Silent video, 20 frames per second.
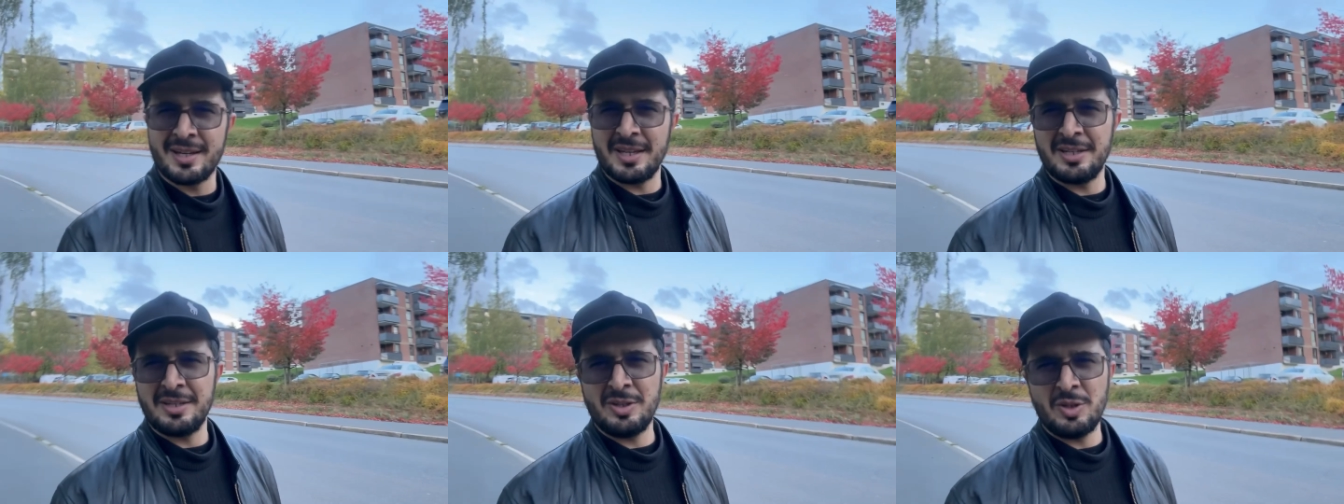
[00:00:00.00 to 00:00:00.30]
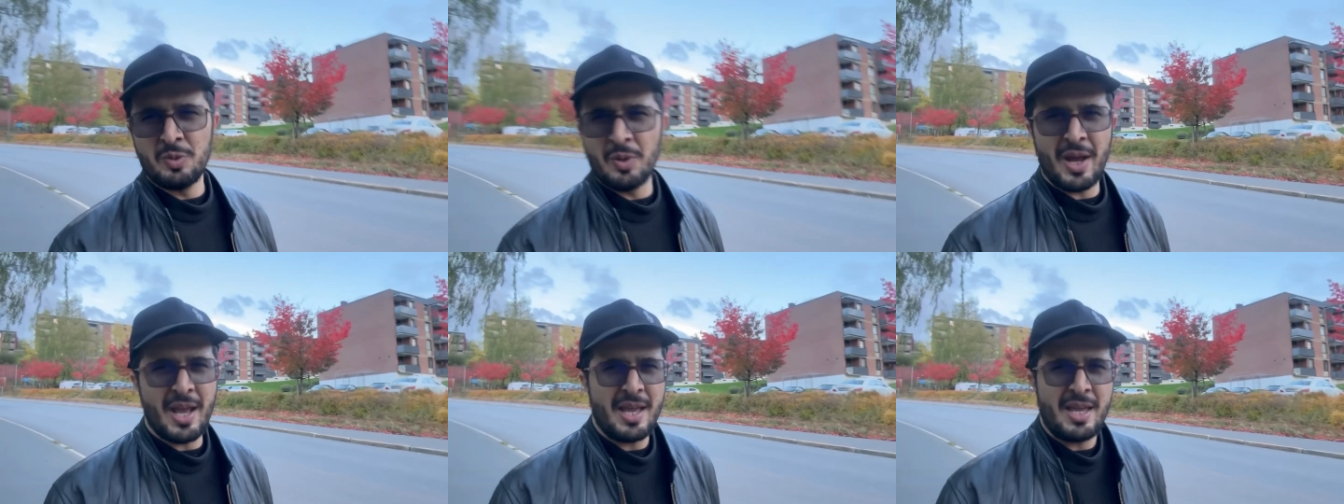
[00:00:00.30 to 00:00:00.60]
in
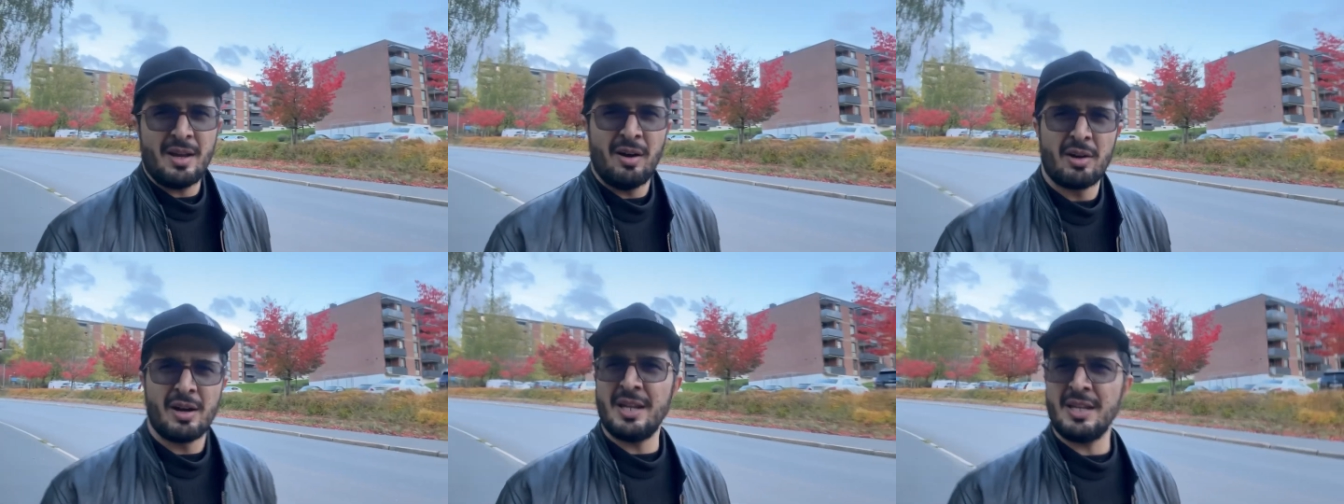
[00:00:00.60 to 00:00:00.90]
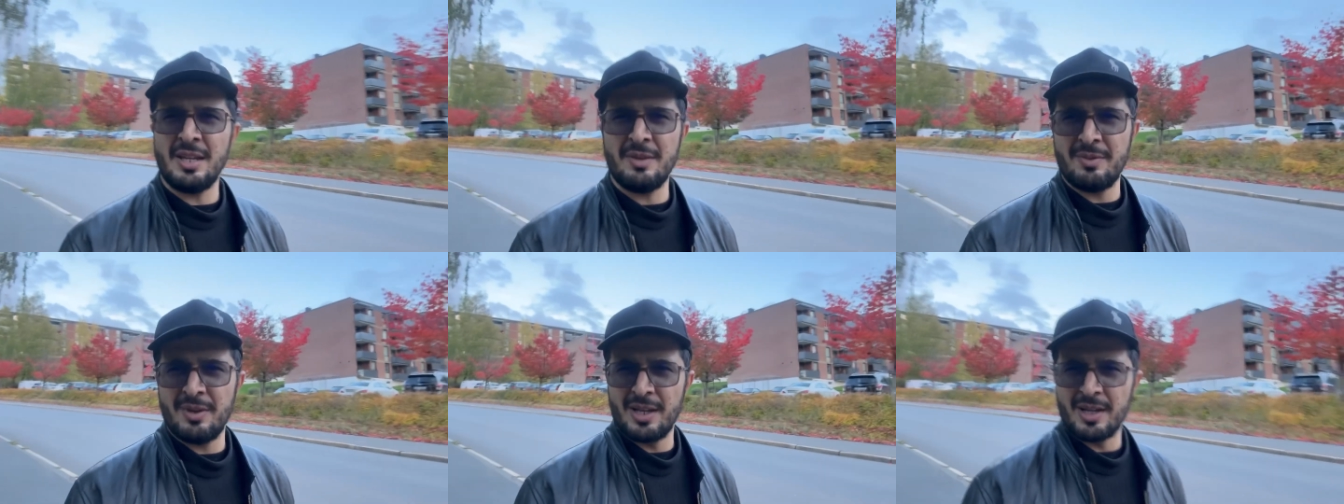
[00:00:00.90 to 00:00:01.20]
UAE or
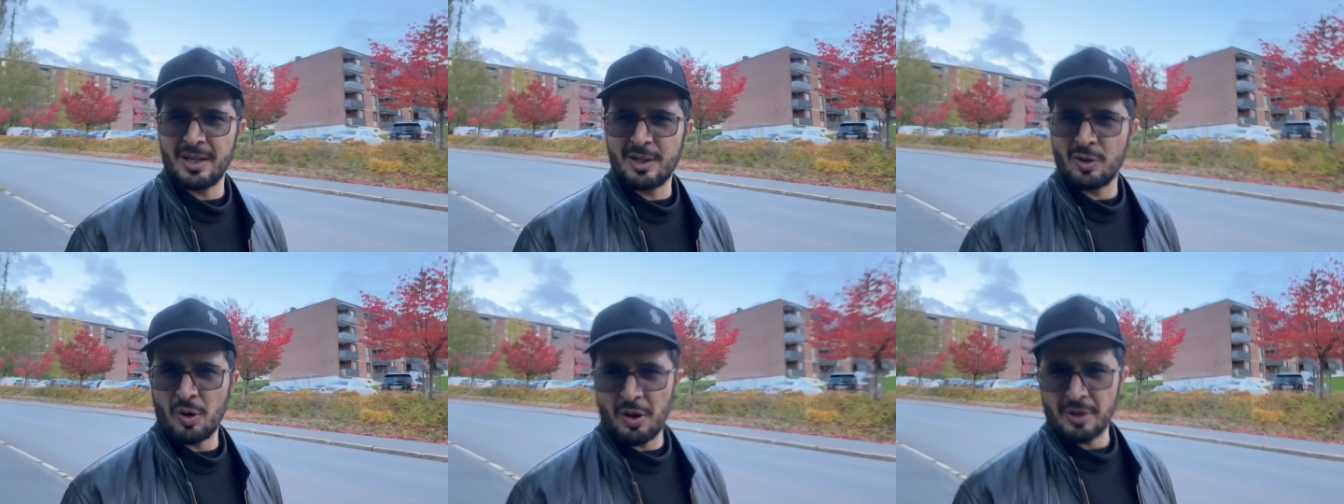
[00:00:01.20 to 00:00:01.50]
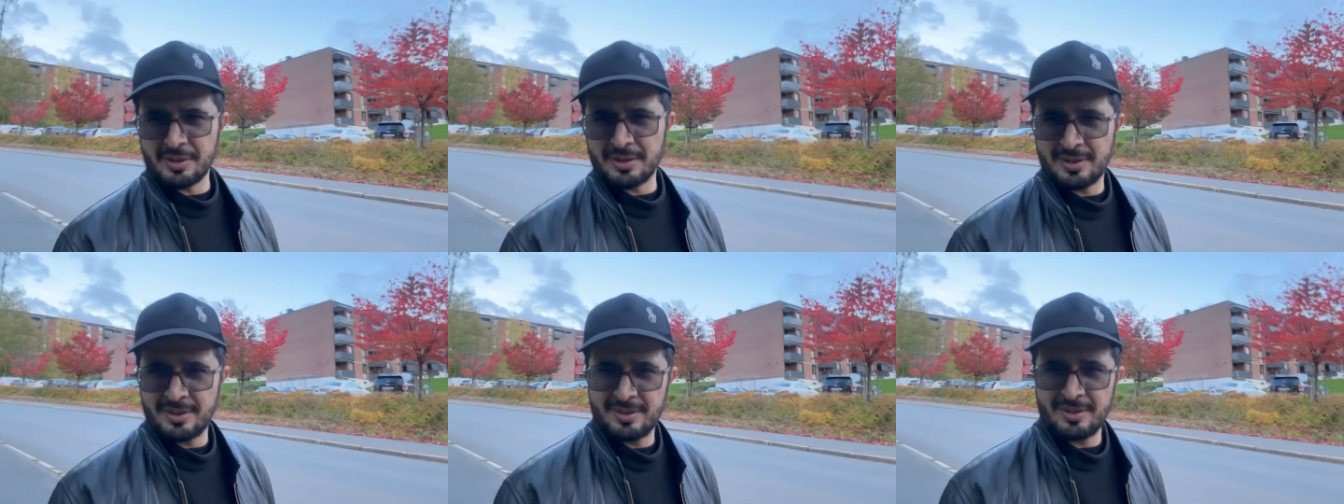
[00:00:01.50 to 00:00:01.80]
anywhere
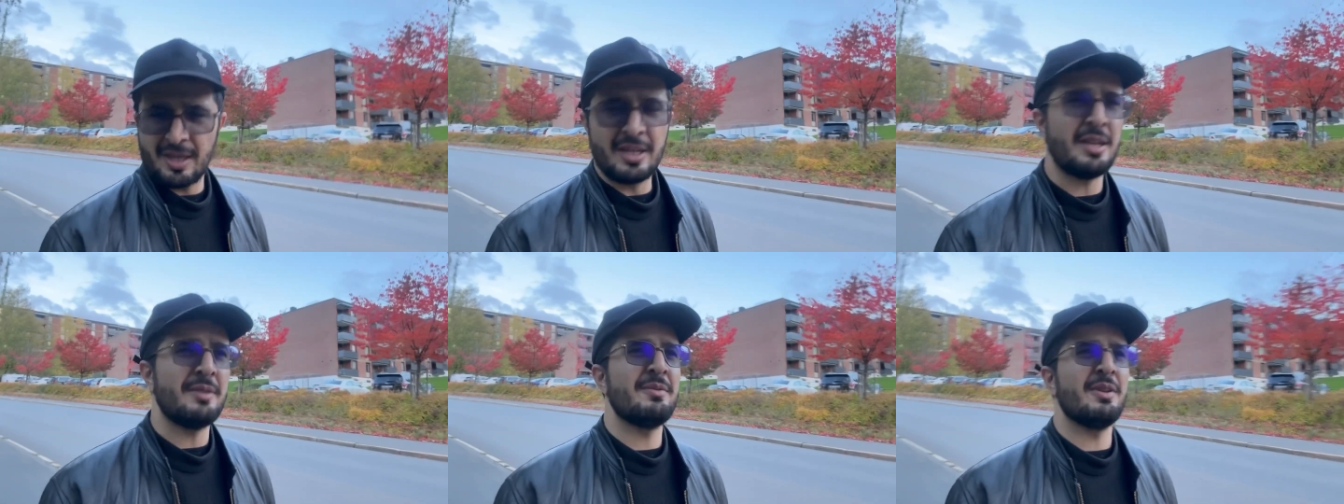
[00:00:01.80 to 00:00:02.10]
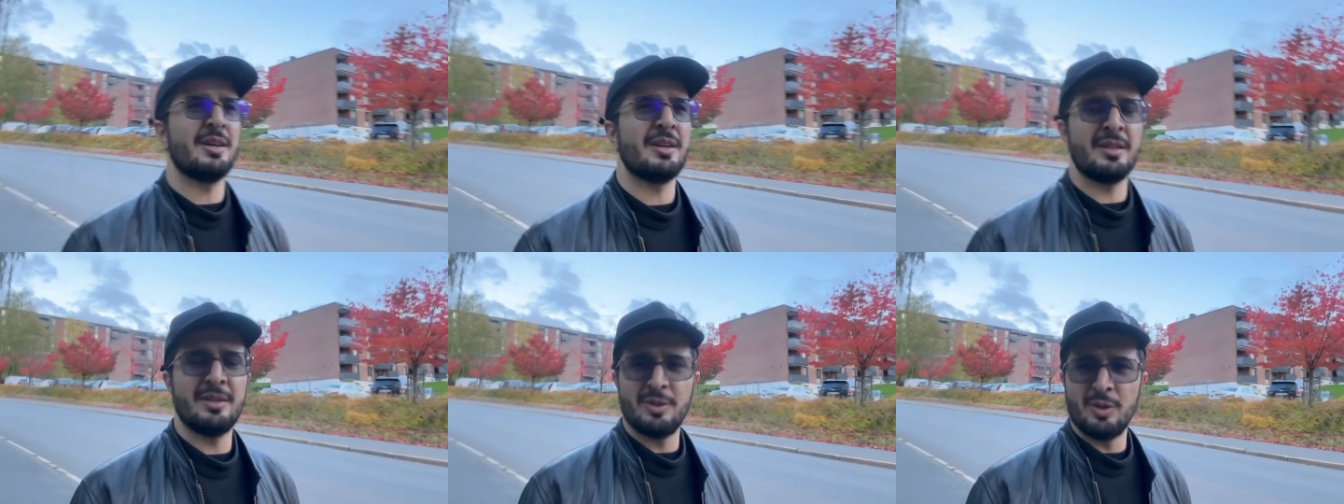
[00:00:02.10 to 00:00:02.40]
across
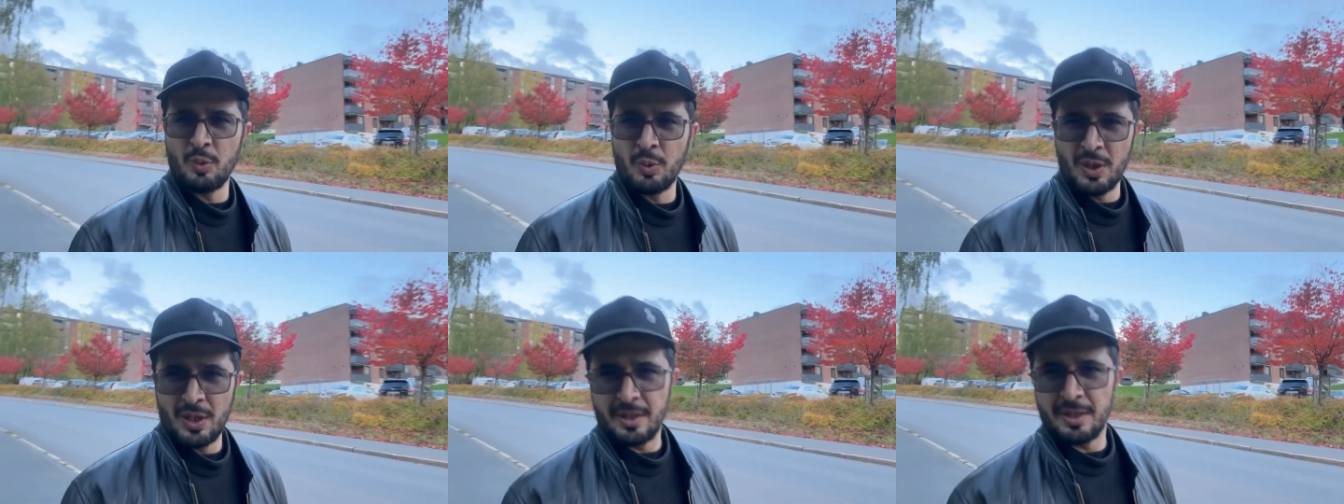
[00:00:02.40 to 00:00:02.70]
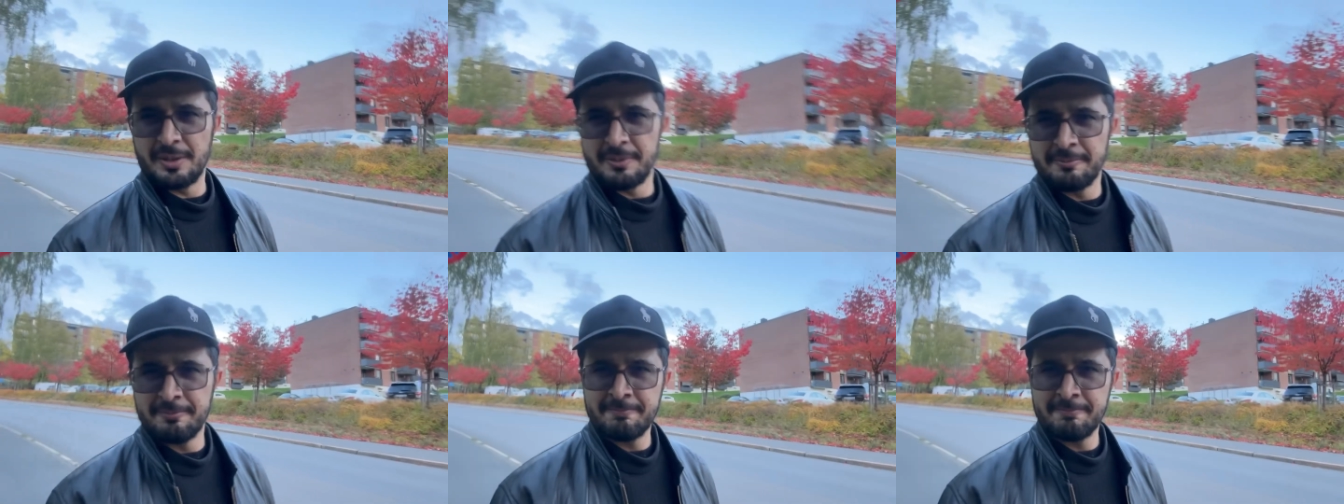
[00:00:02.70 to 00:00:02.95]
anywhere in the world.